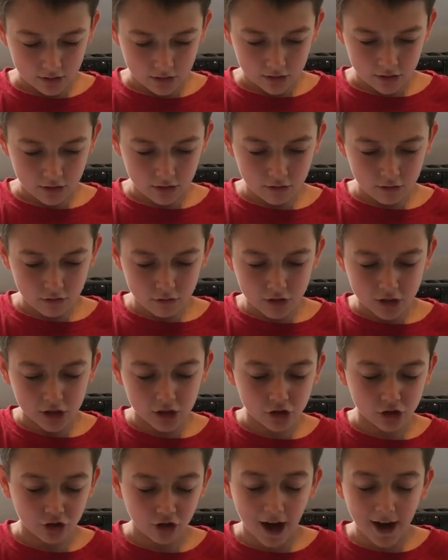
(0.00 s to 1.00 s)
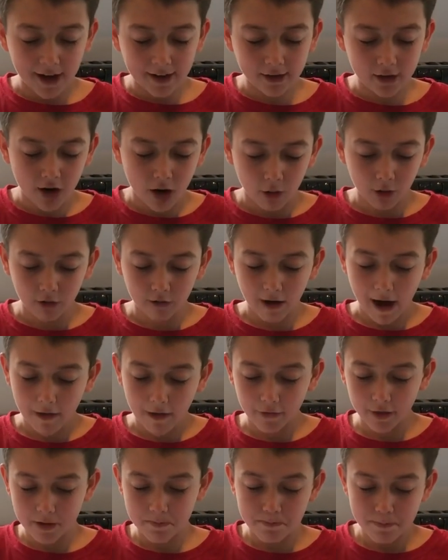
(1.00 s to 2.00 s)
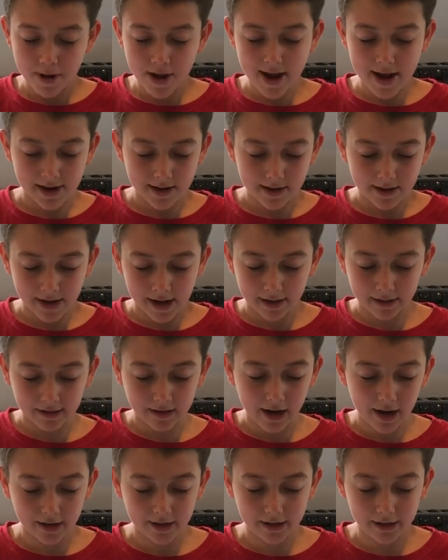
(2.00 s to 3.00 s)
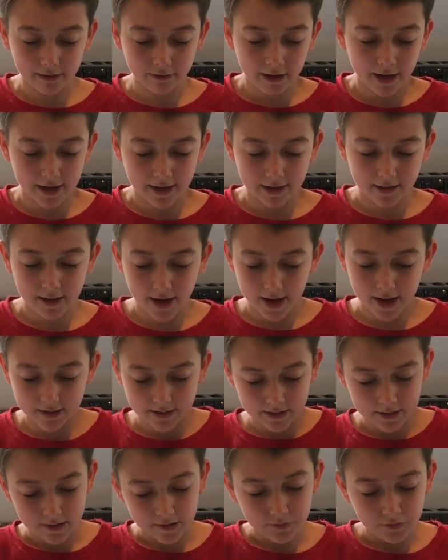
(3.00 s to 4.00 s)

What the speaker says: you should try to go around the pit and cut it like this.